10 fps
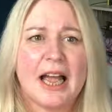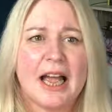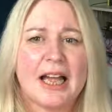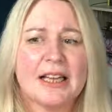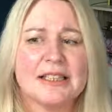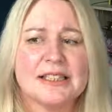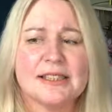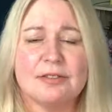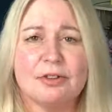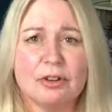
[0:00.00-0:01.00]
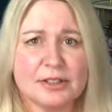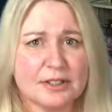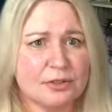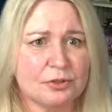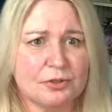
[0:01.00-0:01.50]
And they've got
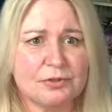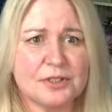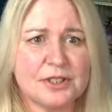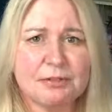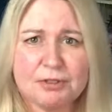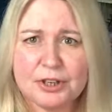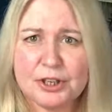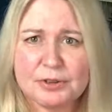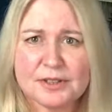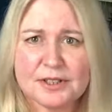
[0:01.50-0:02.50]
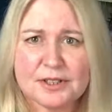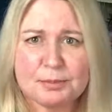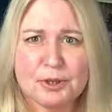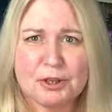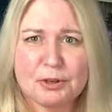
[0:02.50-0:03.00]
sort of different uses,
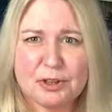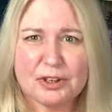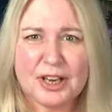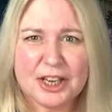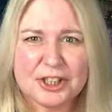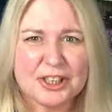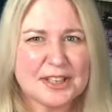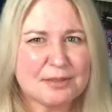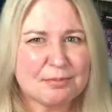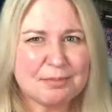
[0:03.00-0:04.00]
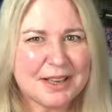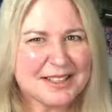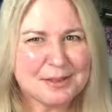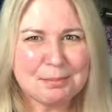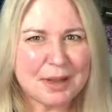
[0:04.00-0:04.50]
but you can actually mix
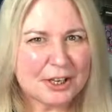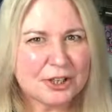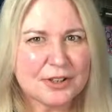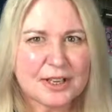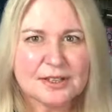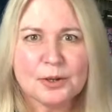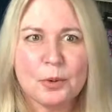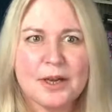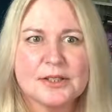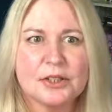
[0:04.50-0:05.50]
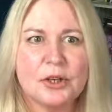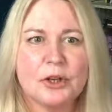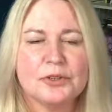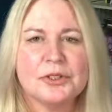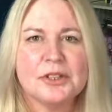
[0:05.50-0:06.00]
and match these quite a
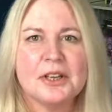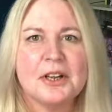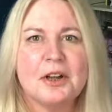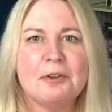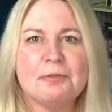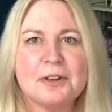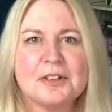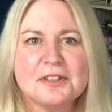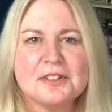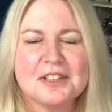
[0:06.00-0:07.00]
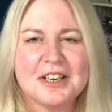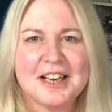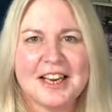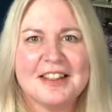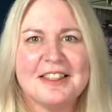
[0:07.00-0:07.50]
lot.
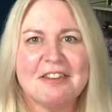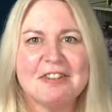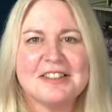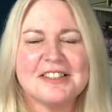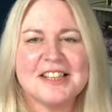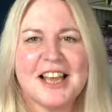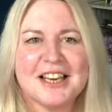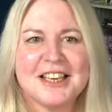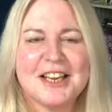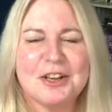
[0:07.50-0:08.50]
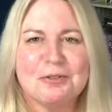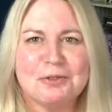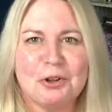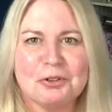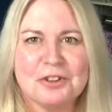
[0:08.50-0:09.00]
Firstly, there is the technique of
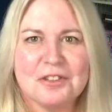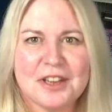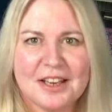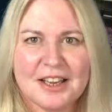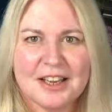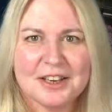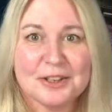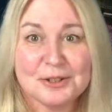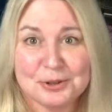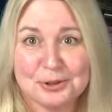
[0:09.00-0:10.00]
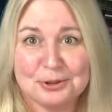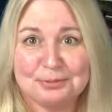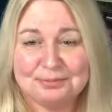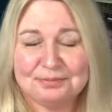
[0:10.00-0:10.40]
not thinking at all.